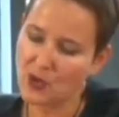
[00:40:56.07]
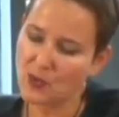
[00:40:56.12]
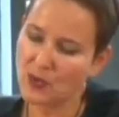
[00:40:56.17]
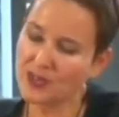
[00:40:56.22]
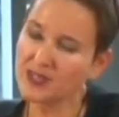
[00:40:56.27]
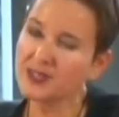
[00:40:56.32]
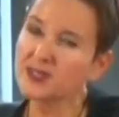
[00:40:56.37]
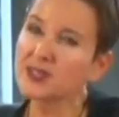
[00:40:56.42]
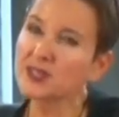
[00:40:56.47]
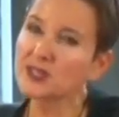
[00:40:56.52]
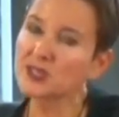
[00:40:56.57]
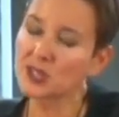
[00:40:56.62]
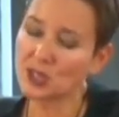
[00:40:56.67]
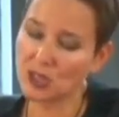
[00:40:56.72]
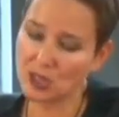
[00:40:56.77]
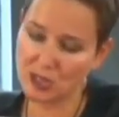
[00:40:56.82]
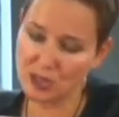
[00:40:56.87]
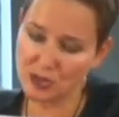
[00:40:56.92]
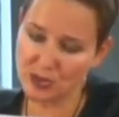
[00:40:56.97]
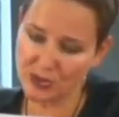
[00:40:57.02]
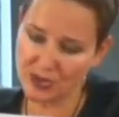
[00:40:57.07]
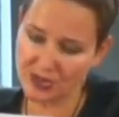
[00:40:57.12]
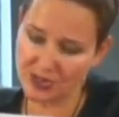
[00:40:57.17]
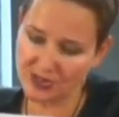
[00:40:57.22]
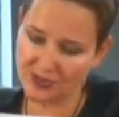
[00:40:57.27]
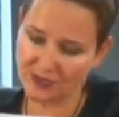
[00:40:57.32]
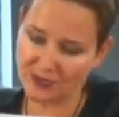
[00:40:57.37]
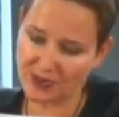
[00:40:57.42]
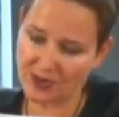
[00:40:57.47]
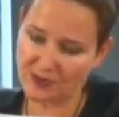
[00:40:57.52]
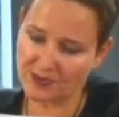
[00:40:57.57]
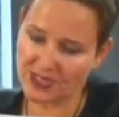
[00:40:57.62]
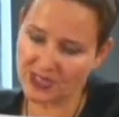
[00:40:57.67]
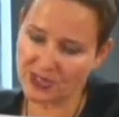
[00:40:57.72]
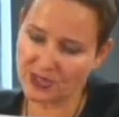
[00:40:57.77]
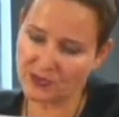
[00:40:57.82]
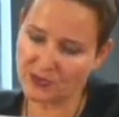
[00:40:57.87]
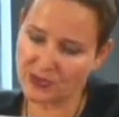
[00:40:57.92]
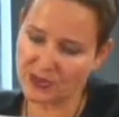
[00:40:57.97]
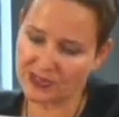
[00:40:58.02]
one is excluded from the
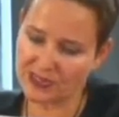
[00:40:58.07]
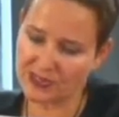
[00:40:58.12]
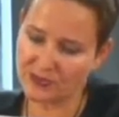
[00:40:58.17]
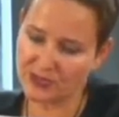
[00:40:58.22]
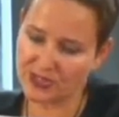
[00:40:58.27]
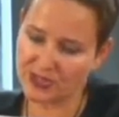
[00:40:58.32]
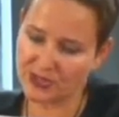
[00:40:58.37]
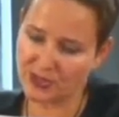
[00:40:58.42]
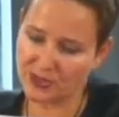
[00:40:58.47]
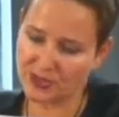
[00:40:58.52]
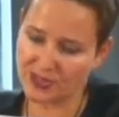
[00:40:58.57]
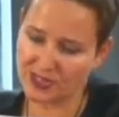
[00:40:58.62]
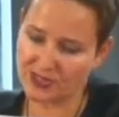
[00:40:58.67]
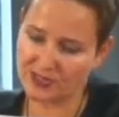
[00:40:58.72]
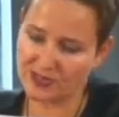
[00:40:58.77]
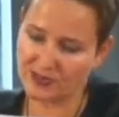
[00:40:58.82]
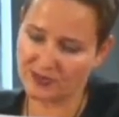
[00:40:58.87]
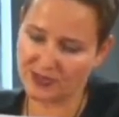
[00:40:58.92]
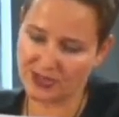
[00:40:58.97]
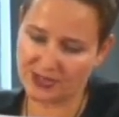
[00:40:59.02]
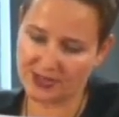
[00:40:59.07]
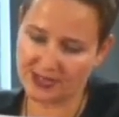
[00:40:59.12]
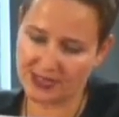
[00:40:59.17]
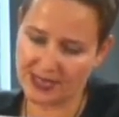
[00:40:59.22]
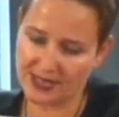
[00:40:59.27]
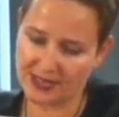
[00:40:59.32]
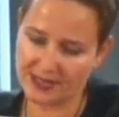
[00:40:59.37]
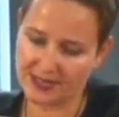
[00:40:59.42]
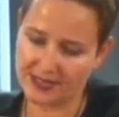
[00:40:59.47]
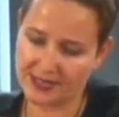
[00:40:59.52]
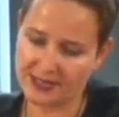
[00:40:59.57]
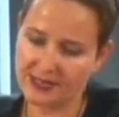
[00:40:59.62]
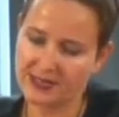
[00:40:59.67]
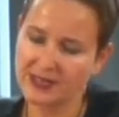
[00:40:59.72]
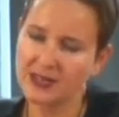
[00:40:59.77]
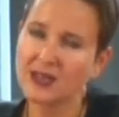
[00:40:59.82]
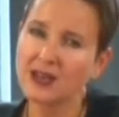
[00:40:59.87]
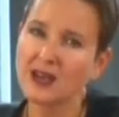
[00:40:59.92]
universal resources of society